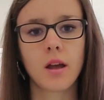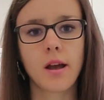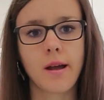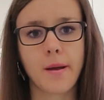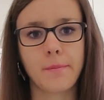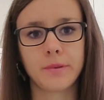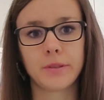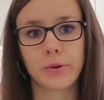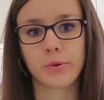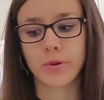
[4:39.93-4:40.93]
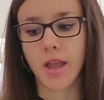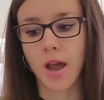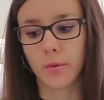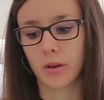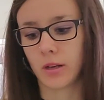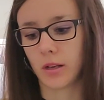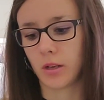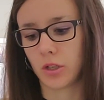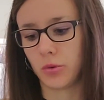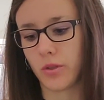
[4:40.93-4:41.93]
Um, so yeah, we're
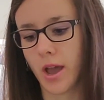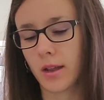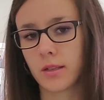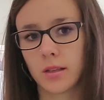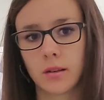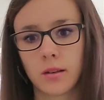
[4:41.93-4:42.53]
gonna do that.